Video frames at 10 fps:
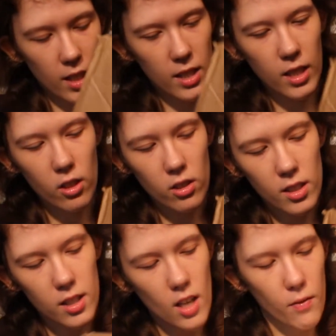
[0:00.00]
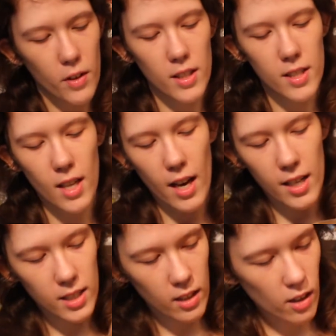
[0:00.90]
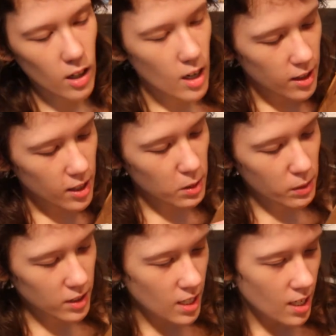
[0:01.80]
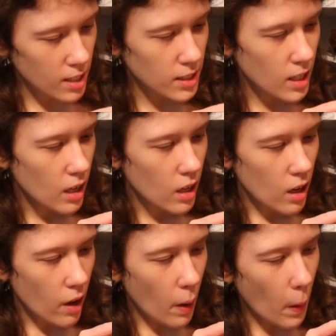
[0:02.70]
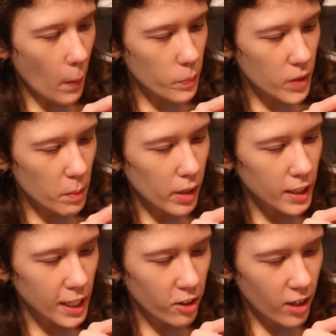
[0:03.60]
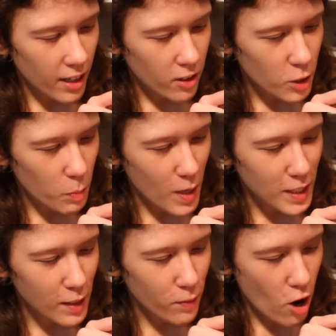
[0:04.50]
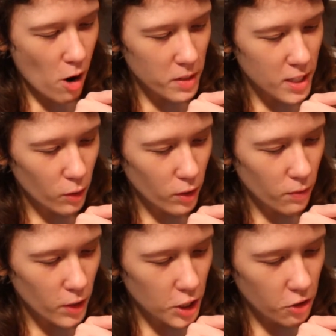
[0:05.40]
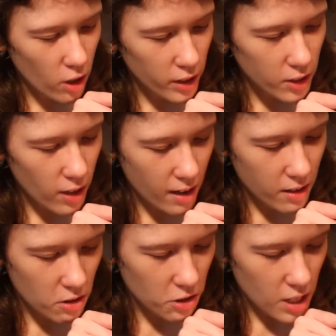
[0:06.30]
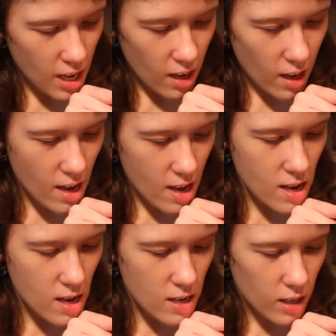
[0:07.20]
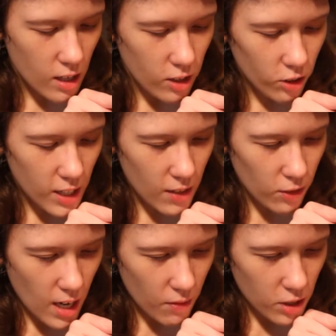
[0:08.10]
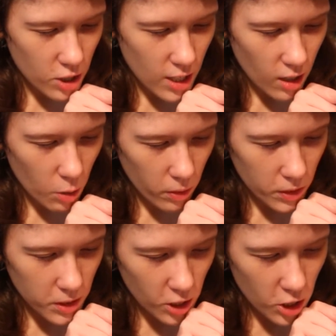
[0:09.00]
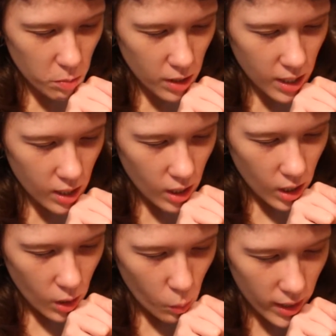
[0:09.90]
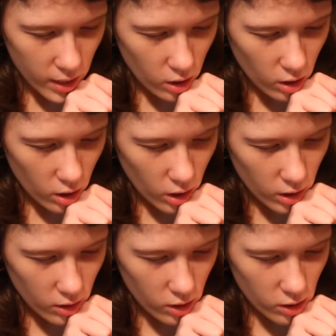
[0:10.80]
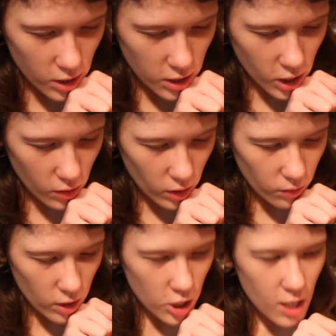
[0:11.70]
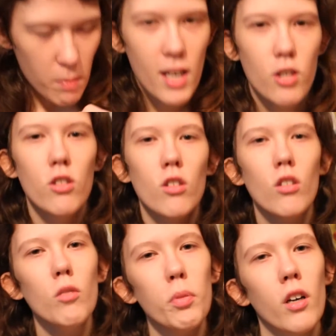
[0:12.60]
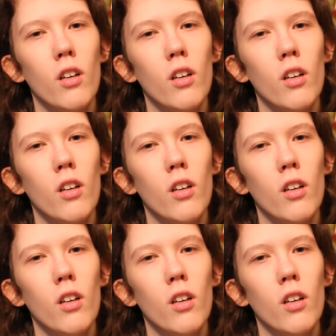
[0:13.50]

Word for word: Kids stickers and stuff on the sides here. This one says, um, Crackers, Pesky Farm, Silverfish Crawly Crackers. Ah! You'll never have to share. Excuse me, waiter. There's a silverfish in my soup.